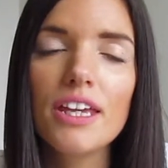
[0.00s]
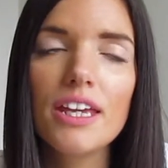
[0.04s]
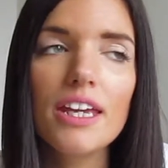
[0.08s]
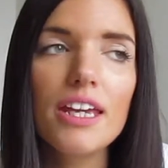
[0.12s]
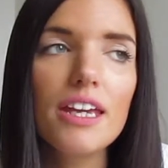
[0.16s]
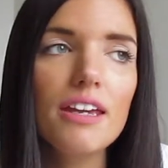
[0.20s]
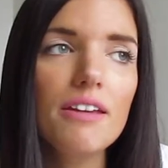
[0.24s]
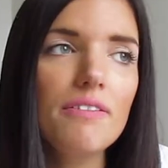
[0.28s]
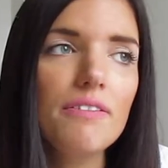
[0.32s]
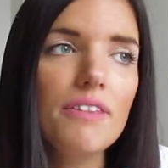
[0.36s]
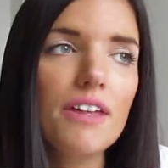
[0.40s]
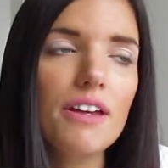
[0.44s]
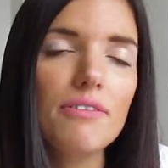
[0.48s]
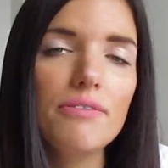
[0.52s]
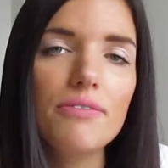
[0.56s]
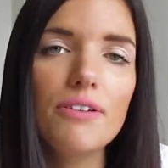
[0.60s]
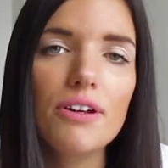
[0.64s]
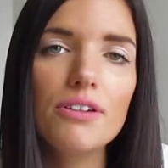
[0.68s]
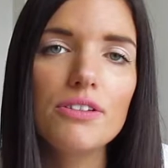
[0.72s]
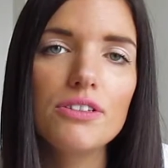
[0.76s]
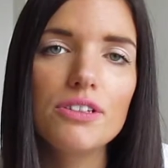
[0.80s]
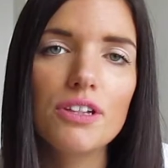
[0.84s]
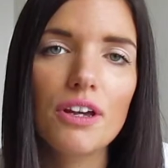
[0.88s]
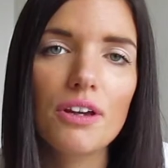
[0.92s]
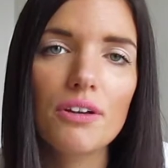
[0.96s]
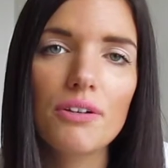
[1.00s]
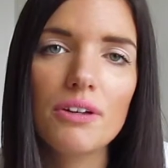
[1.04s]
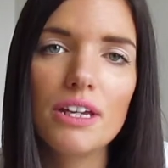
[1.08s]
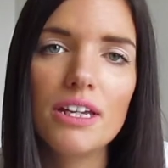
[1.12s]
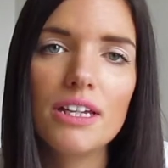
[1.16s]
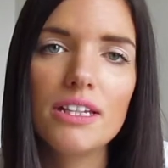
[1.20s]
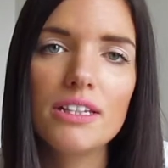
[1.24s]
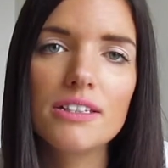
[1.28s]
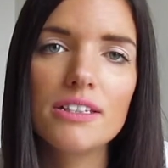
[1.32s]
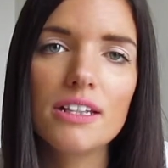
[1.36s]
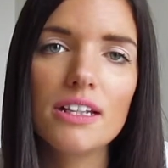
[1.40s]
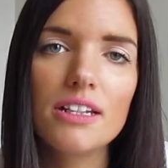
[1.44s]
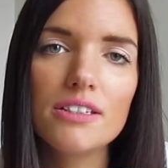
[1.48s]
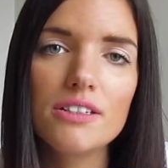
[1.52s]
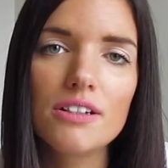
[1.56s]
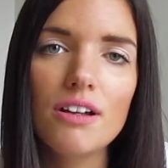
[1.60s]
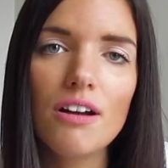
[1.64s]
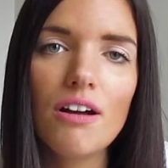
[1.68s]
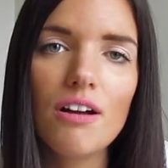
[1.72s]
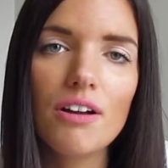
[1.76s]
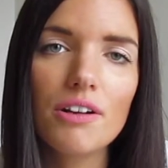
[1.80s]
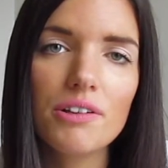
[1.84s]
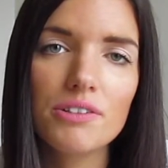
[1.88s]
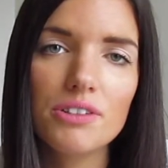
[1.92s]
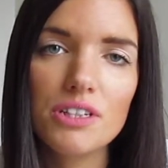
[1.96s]
If that photo is a
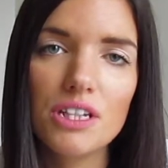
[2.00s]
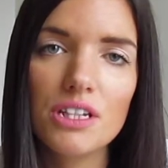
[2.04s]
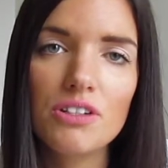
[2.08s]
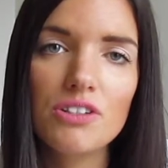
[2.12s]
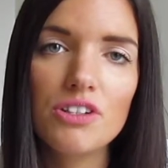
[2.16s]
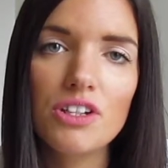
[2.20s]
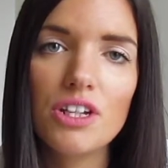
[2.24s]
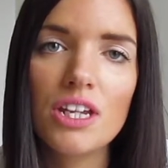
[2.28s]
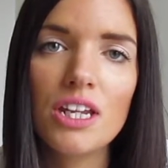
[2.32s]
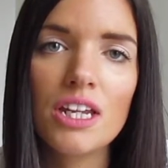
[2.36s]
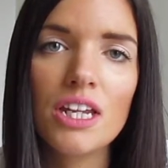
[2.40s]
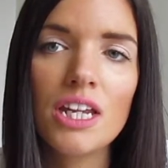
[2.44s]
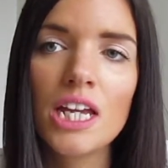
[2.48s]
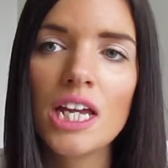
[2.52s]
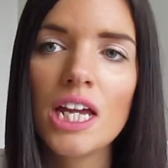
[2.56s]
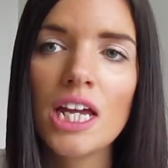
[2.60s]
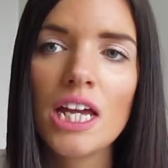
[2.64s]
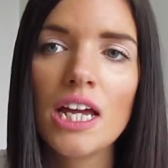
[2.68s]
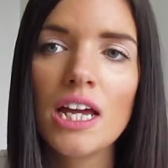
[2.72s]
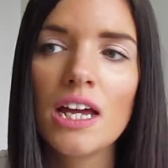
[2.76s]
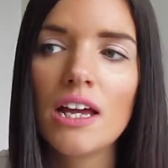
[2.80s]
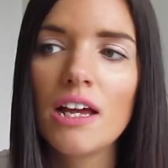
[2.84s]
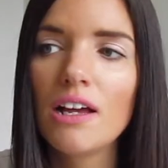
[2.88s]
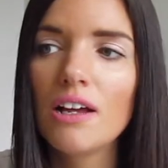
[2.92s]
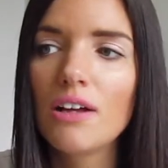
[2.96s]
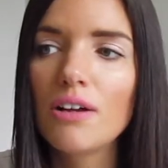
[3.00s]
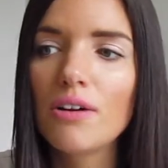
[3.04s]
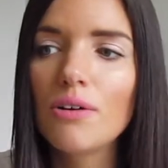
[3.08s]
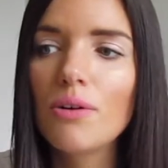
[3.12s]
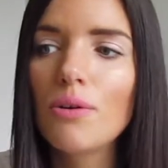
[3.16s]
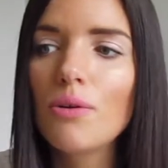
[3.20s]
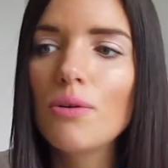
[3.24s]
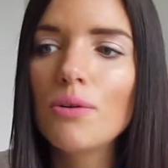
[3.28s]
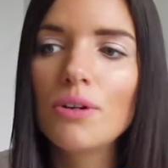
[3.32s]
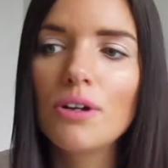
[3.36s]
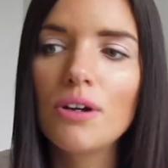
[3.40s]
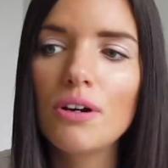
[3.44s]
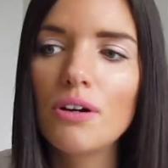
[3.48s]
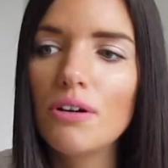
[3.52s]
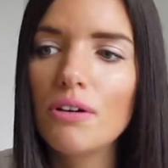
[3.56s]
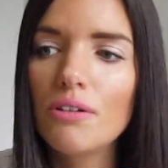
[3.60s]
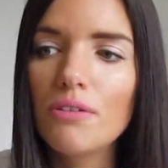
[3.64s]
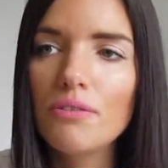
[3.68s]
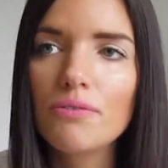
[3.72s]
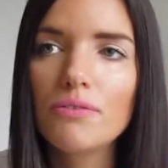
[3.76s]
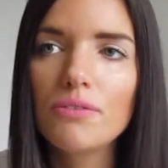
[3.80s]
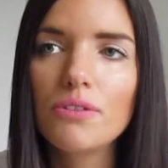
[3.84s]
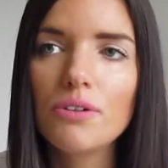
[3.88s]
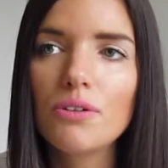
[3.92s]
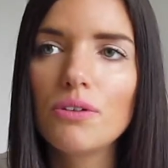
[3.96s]
dark, dingy corner
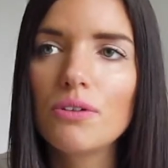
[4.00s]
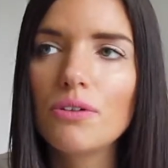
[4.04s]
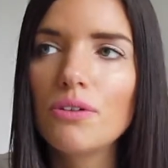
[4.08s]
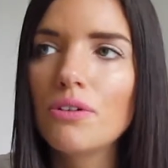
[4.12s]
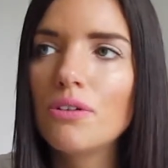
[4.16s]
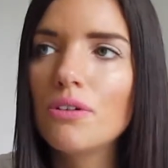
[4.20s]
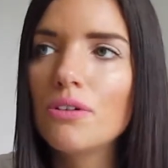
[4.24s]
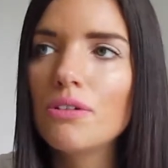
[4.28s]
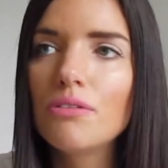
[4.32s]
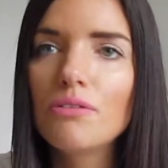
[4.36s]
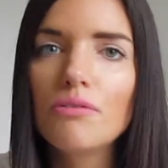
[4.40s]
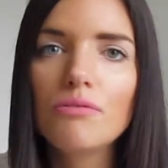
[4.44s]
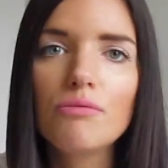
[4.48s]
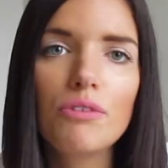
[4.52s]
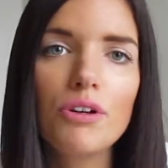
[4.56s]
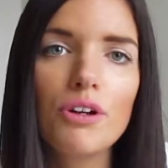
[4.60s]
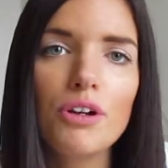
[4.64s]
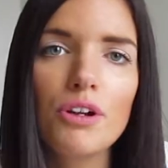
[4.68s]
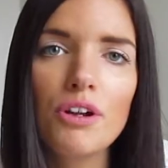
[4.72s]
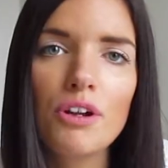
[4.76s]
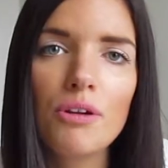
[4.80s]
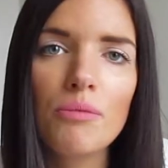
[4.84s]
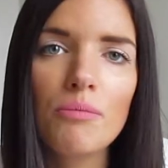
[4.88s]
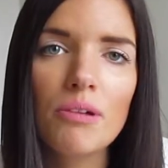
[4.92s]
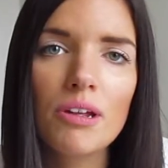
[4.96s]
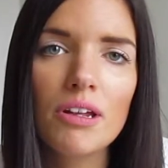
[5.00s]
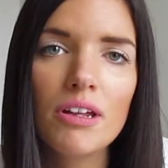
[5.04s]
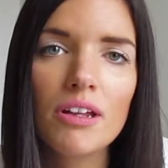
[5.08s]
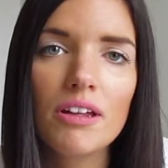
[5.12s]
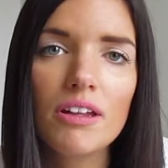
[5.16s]
of your room,